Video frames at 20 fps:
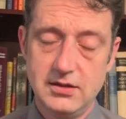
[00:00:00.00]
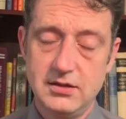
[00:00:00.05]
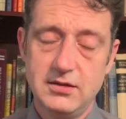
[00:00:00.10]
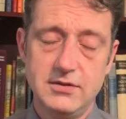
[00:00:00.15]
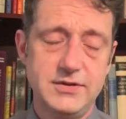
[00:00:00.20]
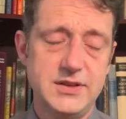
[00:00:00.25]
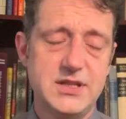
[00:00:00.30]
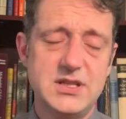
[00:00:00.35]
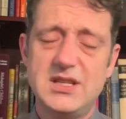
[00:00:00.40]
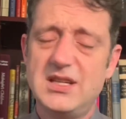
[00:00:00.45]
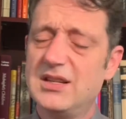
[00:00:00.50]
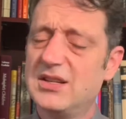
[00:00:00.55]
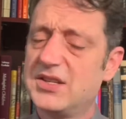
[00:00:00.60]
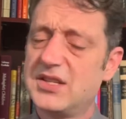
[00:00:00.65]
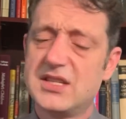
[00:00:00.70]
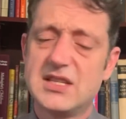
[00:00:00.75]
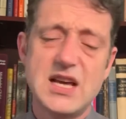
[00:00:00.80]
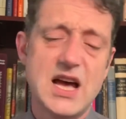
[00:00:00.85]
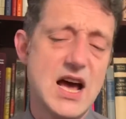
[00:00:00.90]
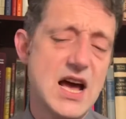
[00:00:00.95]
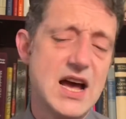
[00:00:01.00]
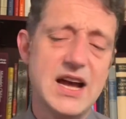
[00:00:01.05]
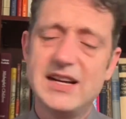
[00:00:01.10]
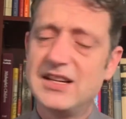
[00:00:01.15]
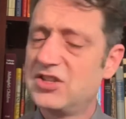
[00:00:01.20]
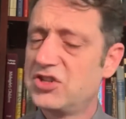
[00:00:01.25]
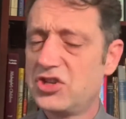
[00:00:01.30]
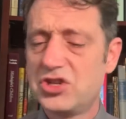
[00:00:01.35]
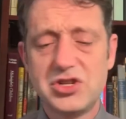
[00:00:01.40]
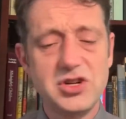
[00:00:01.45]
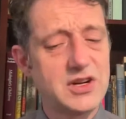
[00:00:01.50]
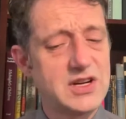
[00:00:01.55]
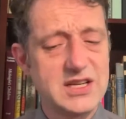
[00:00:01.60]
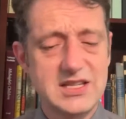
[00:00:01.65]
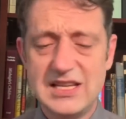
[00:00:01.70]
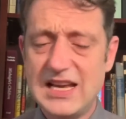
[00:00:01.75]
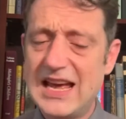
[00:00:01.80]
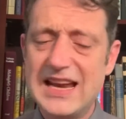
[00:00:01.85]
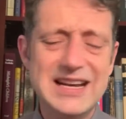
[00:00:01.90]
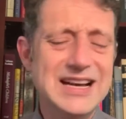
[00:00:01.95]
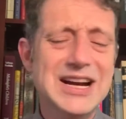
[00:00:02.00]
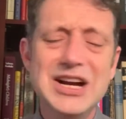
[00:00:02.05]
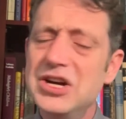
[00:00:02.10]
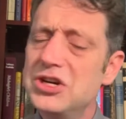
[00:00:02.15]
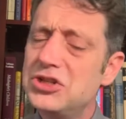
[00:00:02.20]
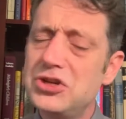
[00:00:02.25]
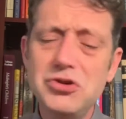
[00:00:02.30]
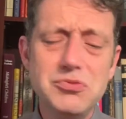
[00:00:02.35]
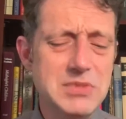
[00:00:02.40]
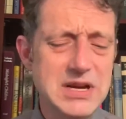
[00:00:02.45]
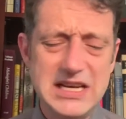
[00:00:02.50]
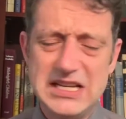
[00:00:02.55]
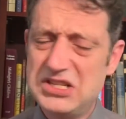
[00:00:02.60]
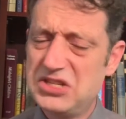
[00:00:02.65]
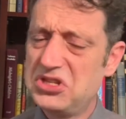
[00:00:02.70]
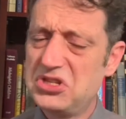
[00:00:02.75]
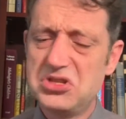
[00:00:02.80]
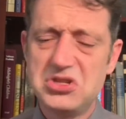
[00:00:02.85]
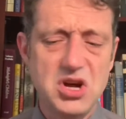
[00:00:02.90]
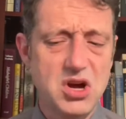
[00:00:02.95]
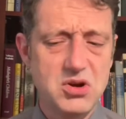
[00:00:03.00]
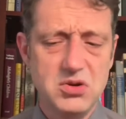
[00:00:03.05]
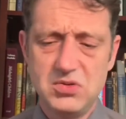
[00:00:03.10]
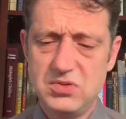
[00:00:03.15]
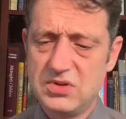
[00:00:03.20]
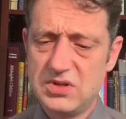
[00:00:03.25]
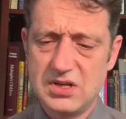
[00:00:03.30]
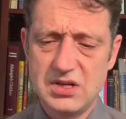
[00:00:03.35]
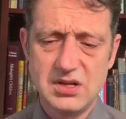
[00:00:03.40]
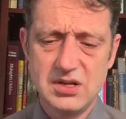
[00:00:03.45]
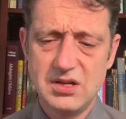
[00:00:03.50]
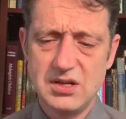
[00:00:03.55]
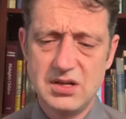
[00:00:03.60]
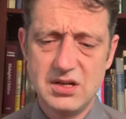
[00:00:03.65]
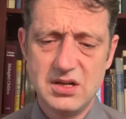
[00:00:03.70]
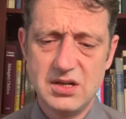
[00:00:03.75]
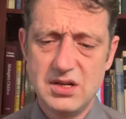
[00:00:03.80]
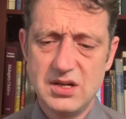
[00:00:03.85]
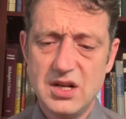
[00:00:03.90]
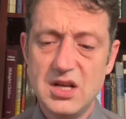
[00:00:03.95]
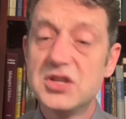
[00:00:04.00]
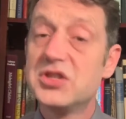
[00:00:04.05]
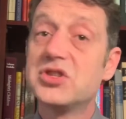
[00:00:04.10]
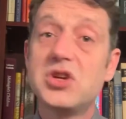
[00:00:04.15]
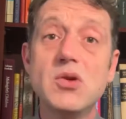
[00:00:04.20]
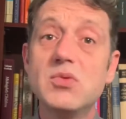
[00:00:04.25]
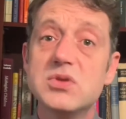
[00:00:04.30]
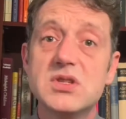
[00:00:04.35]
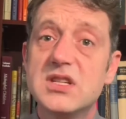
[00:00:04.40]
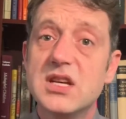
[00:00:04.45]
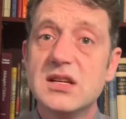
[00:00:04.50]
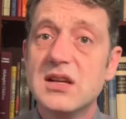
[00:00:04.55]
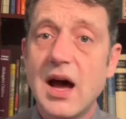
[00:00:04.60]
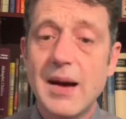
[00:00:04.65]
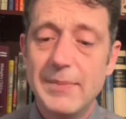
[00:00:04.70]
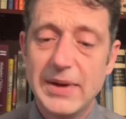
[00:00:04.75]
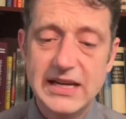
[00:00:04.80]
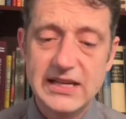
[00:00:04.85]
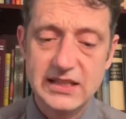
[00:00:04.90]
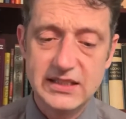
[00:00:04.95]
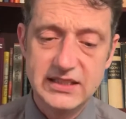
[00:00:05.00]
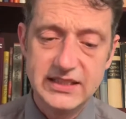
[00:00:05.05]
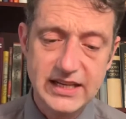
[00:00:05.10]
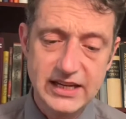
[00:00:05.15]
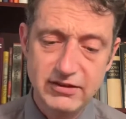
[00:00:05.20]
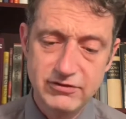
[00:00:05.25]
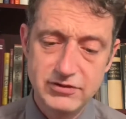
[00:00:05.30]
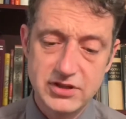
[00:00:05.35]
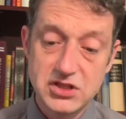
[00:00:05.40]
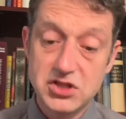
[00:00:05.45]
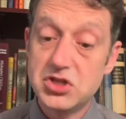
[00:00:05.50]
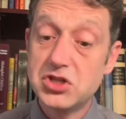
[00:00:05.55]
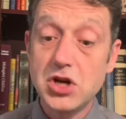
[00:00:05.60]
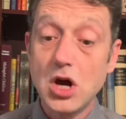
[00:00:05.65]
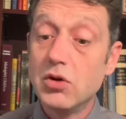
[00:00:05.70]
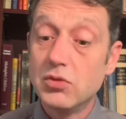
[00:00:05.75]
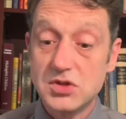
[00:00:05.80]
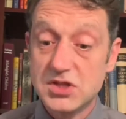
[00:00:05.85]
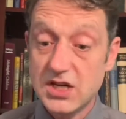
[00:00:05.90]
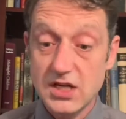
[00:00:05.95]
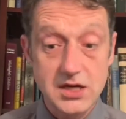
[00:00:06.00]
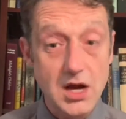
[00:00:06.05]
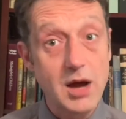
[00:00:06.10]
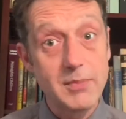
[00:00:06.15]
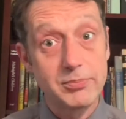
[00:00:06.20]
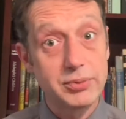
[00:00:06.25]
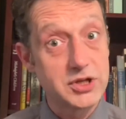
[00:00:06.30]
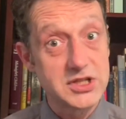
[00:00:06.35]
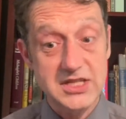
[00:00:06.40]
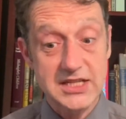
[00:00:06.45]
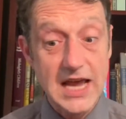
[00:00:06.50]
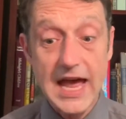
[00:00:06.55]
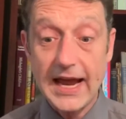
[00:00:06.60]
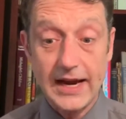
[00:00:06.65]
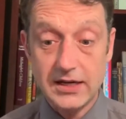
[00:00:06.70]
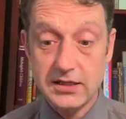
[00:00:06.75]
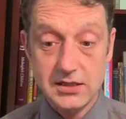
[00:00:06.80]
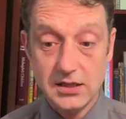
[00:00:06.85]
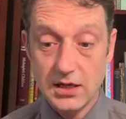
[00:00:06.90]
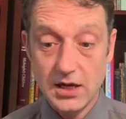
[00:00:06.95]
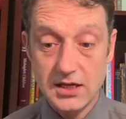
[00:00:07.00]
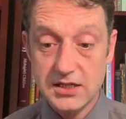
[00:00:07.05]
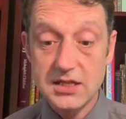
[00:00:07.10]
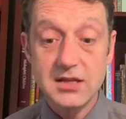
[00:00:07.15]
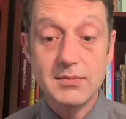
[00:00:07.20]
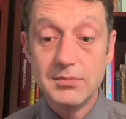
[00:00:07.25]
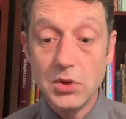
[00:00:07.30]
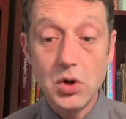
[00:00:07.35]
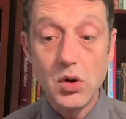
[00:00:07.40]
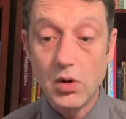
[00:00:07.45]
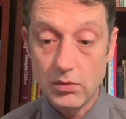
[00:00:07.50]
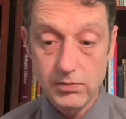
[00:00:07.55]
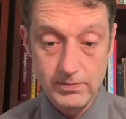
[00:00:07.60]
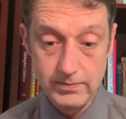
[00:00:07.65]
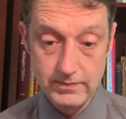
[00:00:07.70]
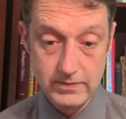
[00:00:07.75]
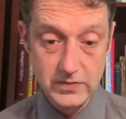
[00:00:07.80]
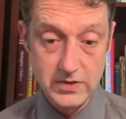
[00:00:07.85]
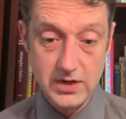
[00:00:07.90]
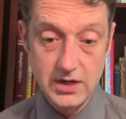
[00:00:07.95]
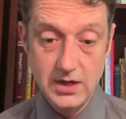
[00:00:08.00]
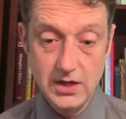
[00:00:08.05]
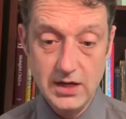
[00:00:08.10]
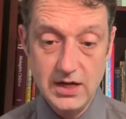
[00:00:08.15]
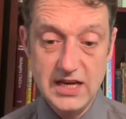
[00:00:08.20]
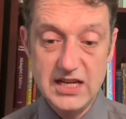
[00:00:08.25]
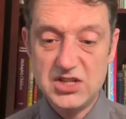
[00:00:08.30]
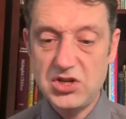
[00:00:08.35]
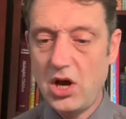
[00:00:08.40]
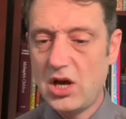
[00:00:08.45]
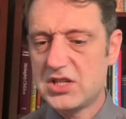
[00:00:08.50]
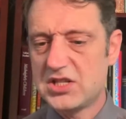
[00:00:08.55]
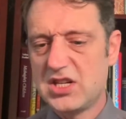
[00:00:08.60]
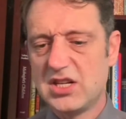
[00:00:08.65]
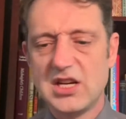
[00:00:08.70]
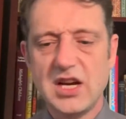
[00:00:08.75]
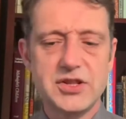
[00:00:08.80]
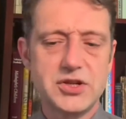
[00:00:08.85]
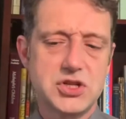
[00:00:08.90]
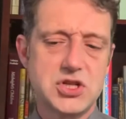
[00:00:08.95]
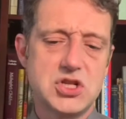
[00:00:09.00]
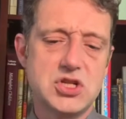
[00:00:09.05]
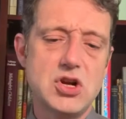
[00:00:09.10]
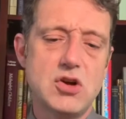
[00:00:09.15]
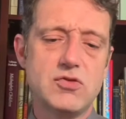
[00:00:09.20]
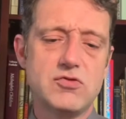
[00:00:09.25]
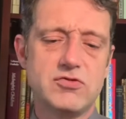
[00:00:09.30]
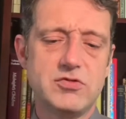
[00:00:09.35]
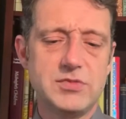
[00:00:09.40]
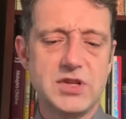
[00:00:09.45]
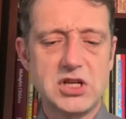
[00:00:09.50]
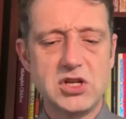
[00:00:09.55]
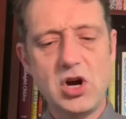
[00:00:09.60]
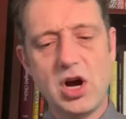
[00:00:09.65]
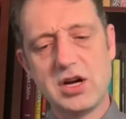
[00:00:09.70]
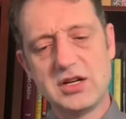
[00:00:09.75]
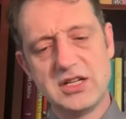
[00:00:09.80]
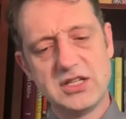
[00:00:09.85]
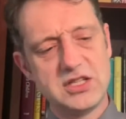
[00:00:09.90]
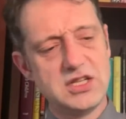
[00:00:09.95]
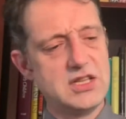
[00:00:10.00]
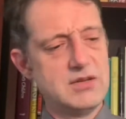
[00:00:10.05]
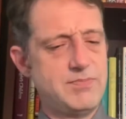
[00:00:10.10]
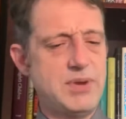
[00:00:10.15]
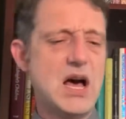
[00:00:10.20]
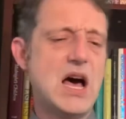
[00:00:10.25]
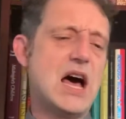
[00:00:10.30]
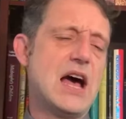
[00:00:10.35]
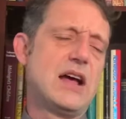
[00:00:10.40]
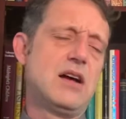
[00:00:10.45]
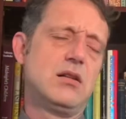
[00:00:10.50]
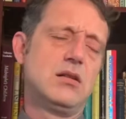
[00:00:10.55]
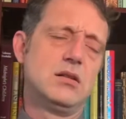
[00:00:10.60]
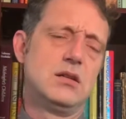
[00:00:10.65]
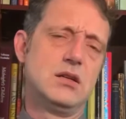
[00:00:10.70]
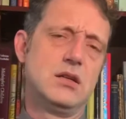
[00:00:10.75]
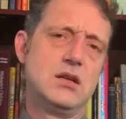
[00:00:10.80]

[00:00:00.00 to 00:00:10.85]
Facile sighed and shook his head. Too many stones. Stones did not make a gift, and stones did not protect a timon. He tossed another stone from the garden into the pile.